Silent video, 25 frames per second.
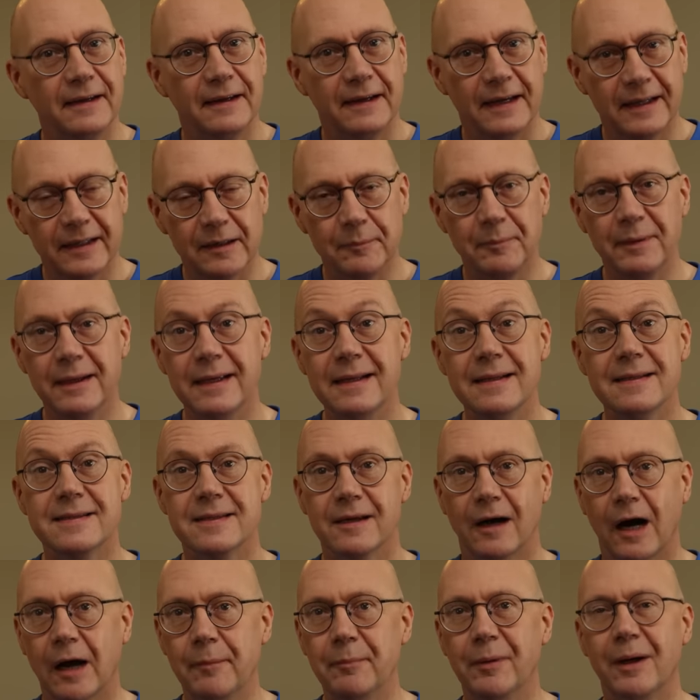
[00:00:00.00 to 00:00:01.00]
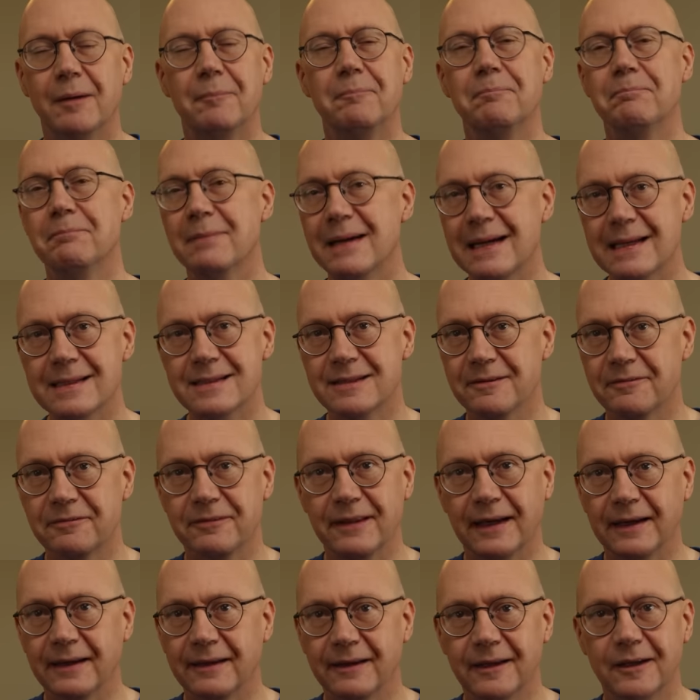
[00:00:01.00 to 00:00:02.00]
In the meantime, a massive
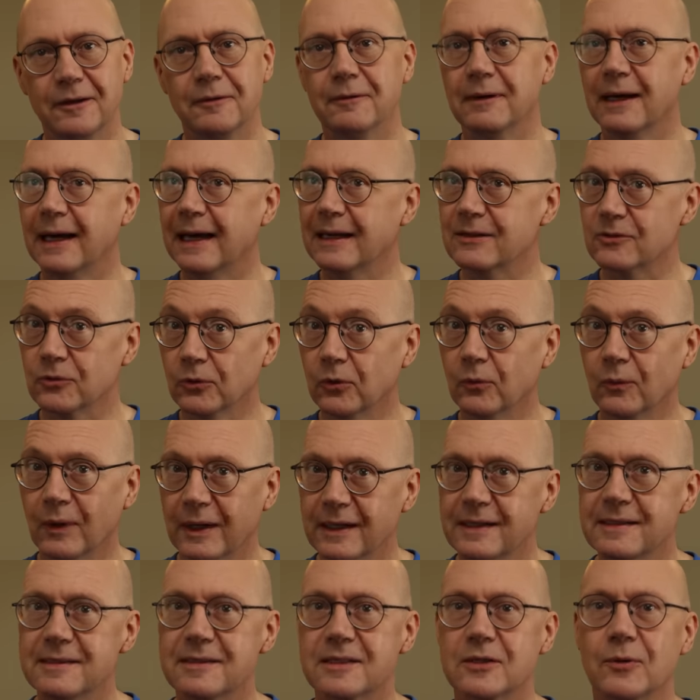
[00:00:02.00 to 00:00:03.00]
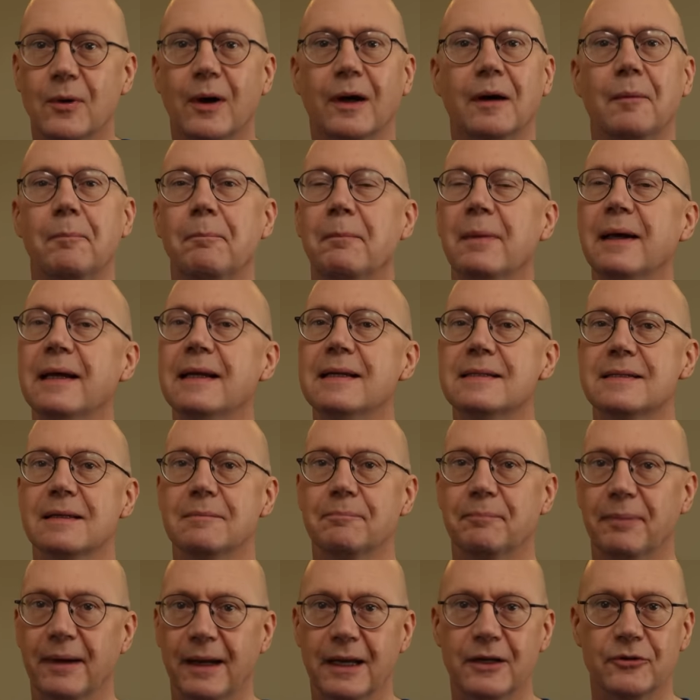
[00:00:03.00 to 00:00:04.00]
thank you, as always, to our
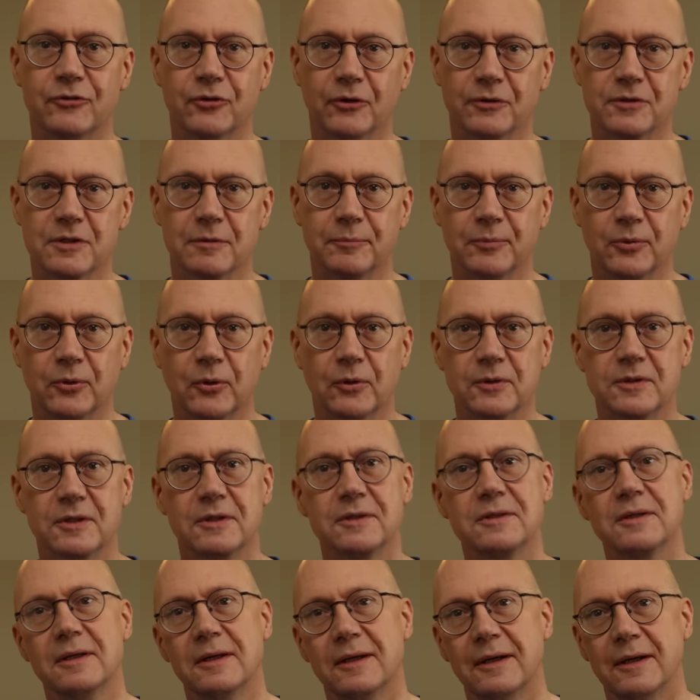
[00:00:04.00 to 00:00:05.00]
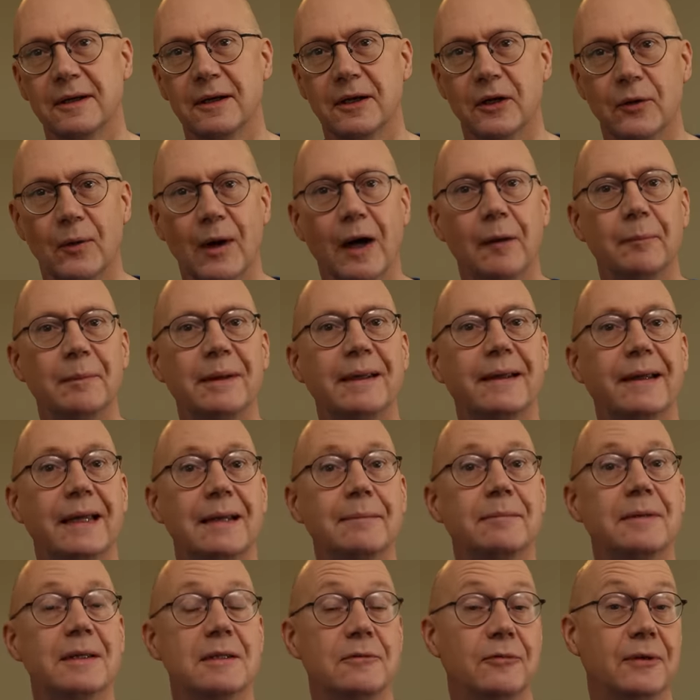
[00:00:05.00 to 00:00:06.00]
amazing Patreon supporters who help me
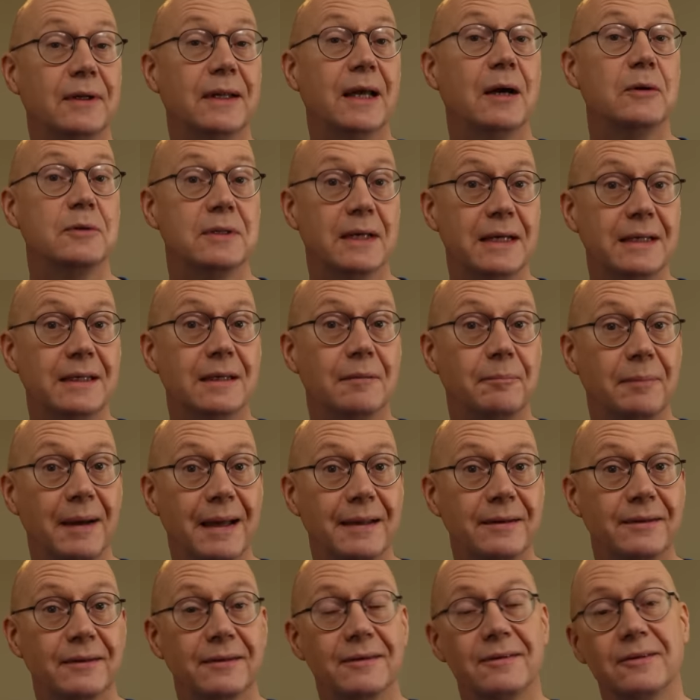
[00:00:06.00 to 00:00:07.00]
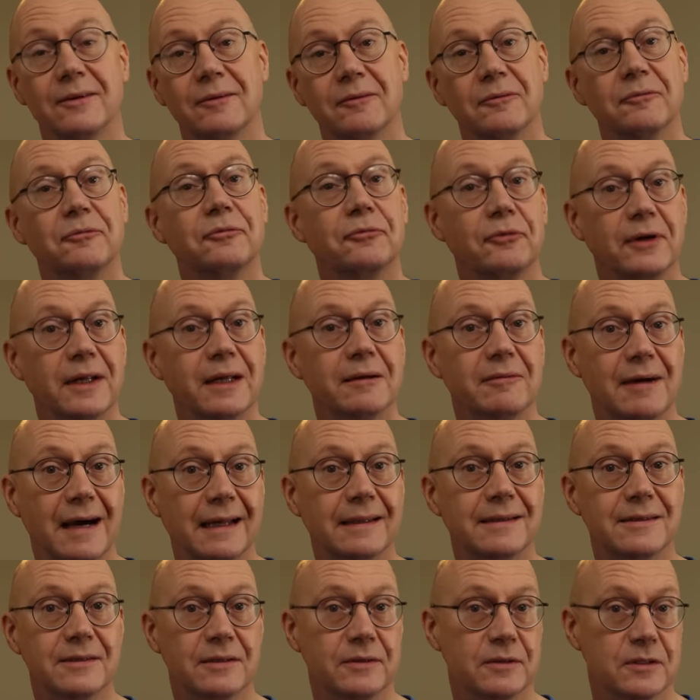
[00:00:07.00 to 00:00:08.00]
keep these videos independent and free of
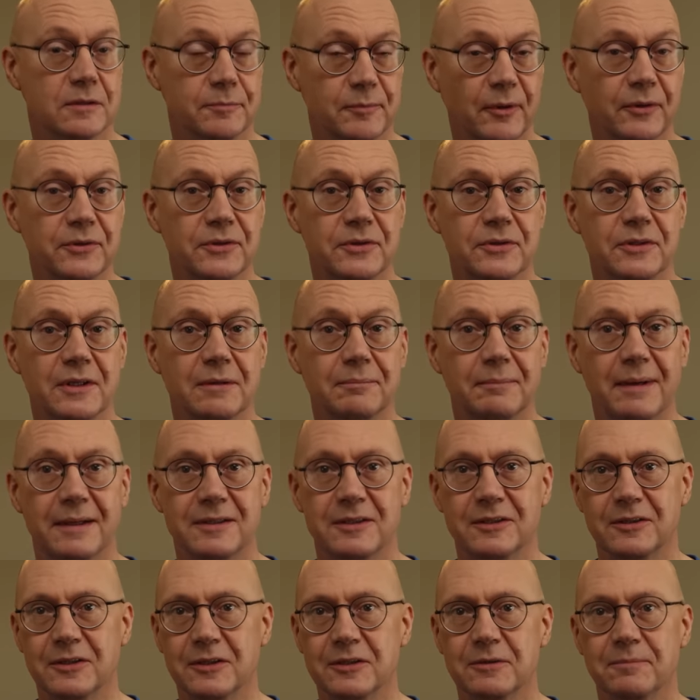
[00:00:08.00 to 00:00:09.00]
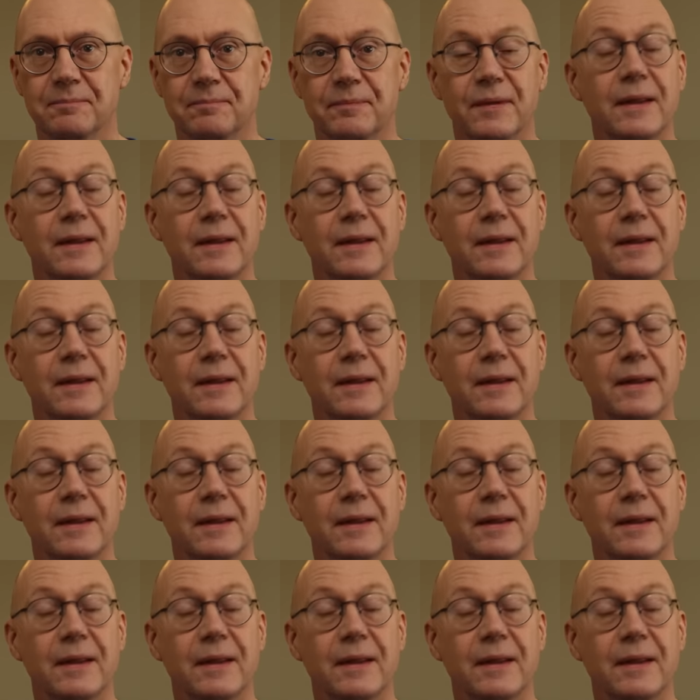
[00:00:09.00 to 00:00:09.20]
ads and sponsorship messages.